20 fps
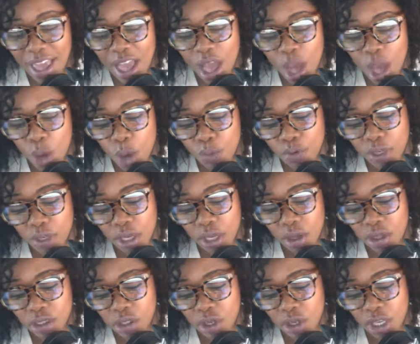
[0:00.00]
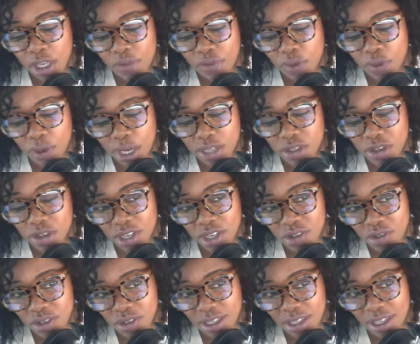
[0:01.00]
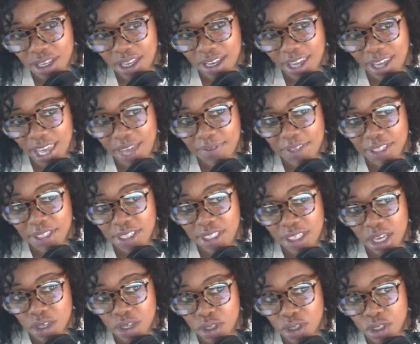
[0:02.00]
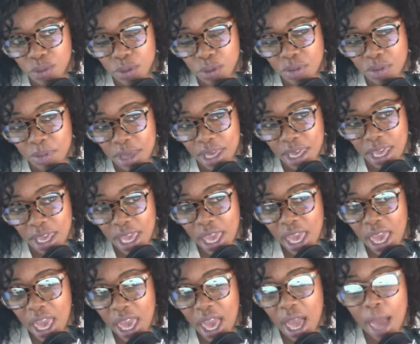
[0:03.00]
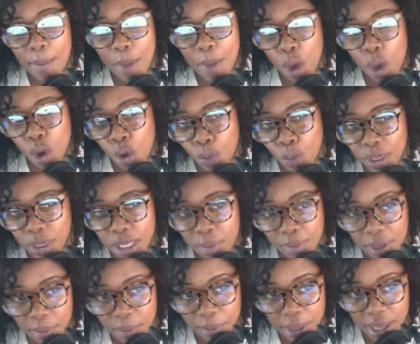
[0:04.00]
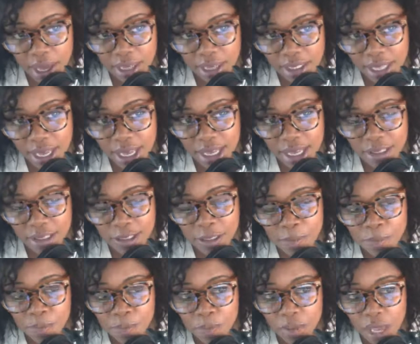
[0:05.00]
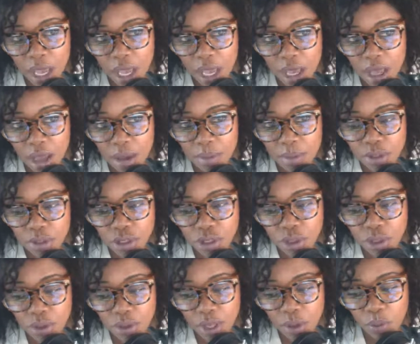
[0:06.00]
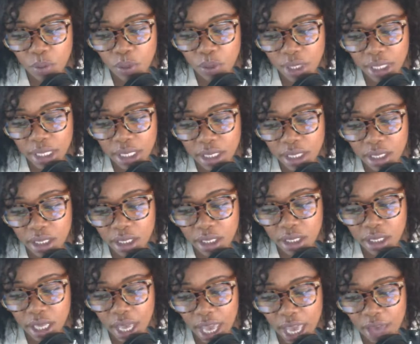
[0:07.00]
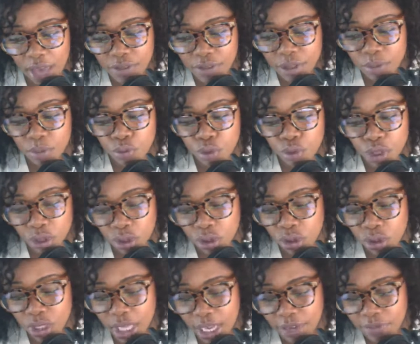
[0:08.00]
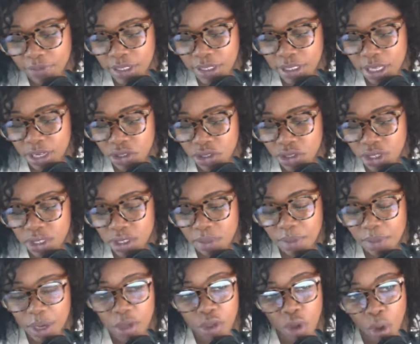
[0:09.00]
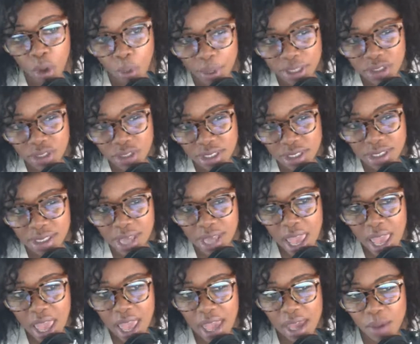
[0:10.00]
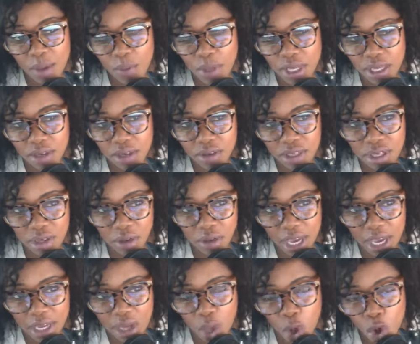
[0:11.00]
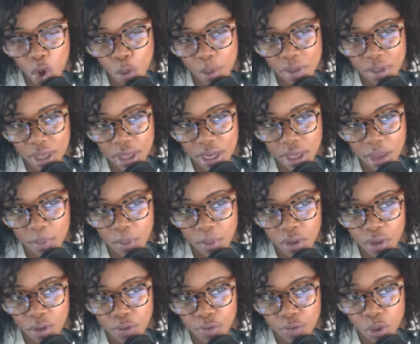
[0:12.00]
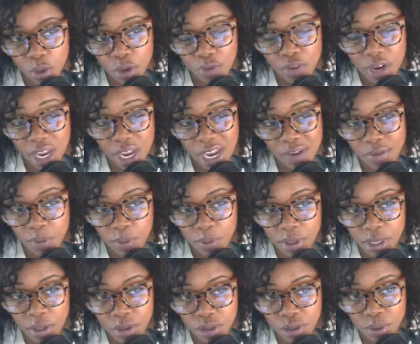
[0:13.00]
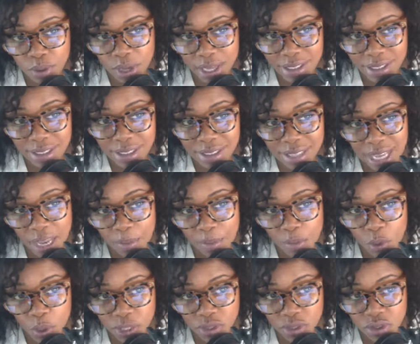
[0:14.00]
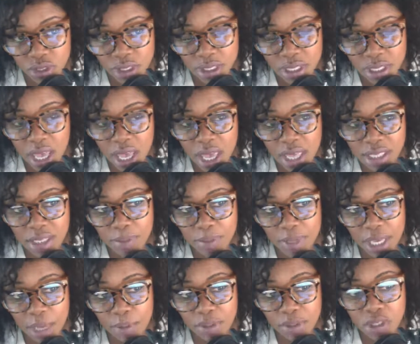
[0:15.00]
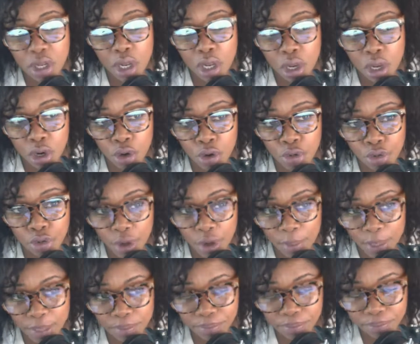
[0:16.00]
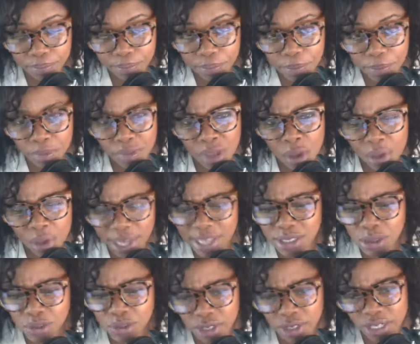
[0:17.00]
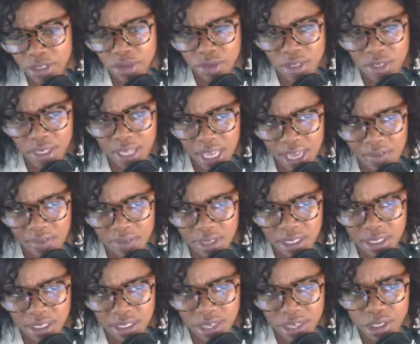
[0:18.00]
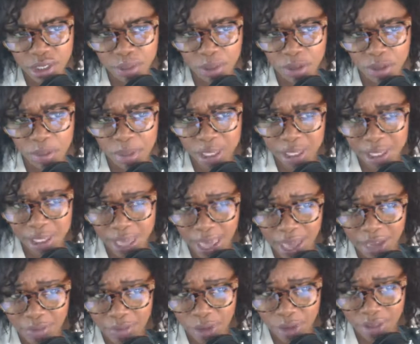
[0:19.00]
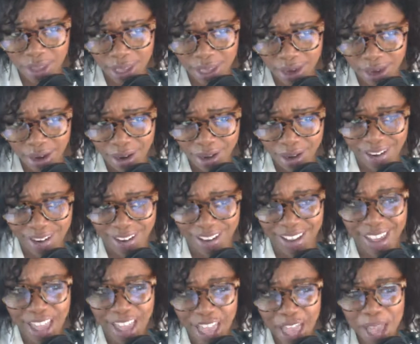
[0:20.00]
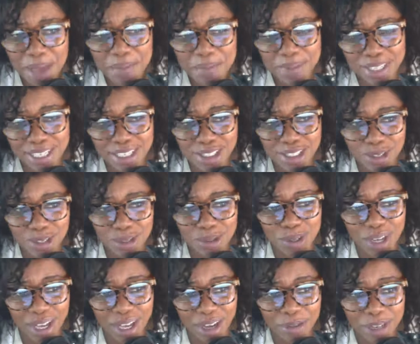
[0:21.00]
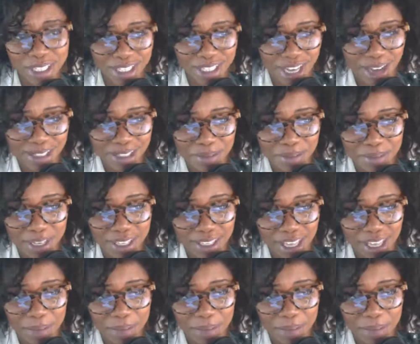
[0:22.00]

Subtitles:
Hopefully, also, if you guys are interested in having discussions with me, I'm opening my podcast so that we can have some real life discussions about your questions and we can, kind of open that up on the floor for everyone else who has the same questions to be able to learn from it. Okay, so if you're interested in having a discussion with me live on the air, please do reach out to me and let me